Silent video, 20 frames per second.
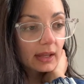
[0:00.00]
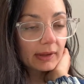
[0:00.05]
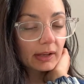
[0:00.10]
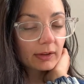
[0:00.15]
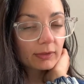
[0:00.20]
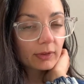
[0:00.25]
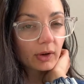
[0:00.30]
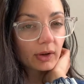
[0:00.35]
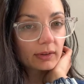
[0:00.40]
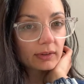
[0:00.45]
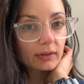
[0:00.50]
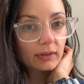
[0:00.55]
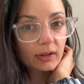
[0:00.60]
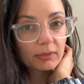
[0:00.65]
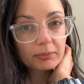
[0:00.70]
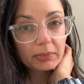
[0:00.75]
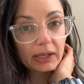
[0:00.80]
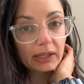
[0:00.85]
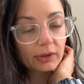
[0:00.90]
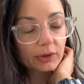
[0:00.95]
and it focuses
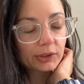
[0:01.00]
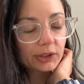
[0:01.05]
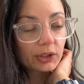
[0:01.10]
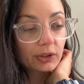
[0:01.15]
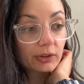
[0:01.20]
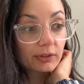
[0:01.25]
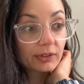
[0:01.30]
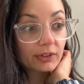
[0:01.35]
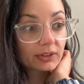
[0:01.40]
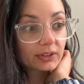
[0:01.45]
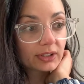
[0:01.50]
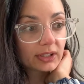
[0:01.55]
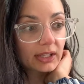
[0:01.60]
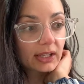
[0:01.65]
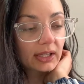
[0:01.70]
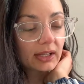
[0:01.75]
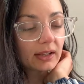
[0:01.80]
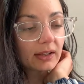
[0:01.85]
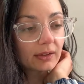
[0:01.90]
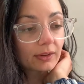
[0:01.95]
on Baylor
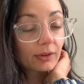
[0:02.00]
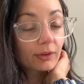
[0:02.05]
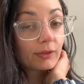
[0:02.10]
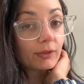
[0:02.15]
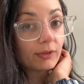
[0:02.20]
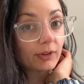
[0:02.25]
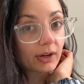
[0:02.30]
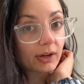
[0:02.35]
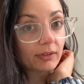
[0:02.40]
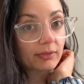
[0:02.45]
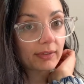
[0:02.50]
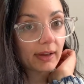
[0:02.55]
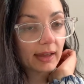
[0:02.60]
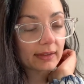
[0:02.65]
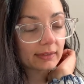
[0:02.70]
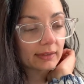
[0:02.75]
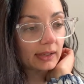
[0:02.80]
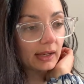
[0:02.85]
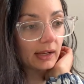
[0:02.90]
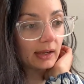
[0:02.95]
University. It's very
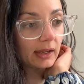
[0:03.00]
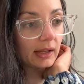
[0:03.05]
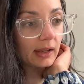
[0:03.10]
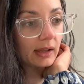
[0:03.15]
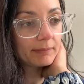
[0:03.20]
fascinating